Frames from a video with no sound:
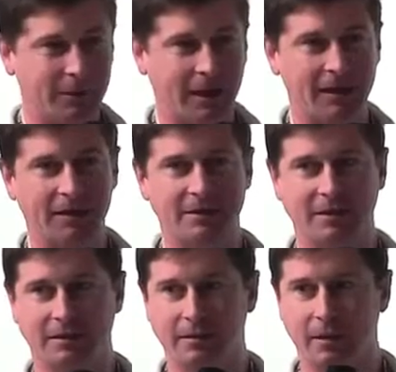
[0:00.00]

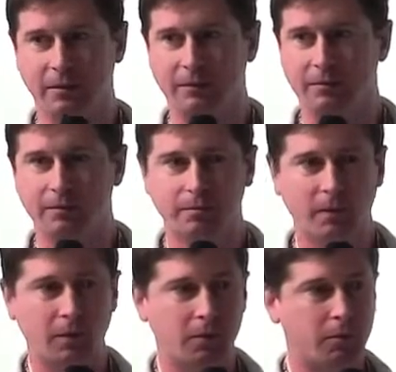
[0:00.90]
reality, I mean,
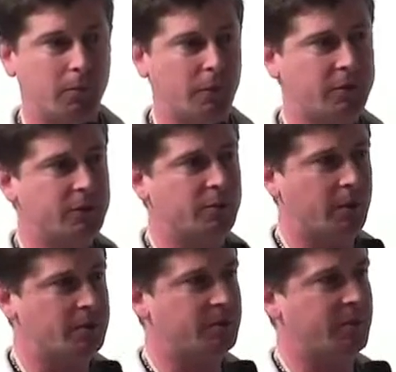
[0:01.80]
what do
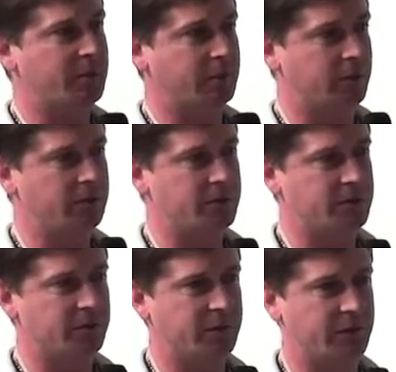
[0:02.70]
most people
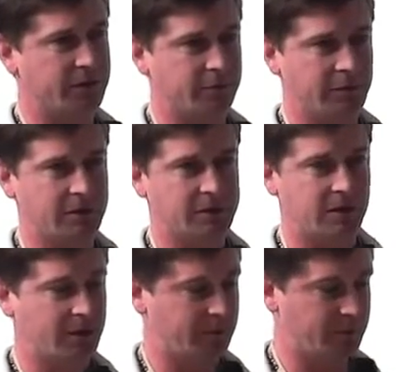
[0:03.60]
use for their
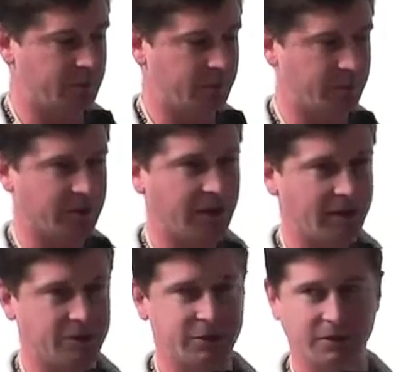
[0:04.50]
real-time
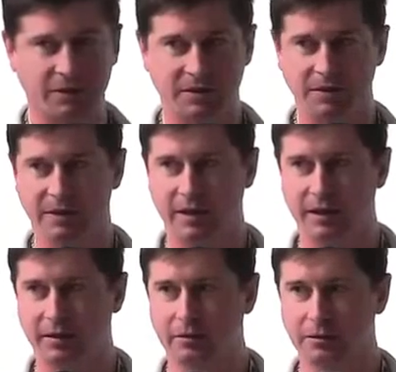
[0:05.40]
communications today?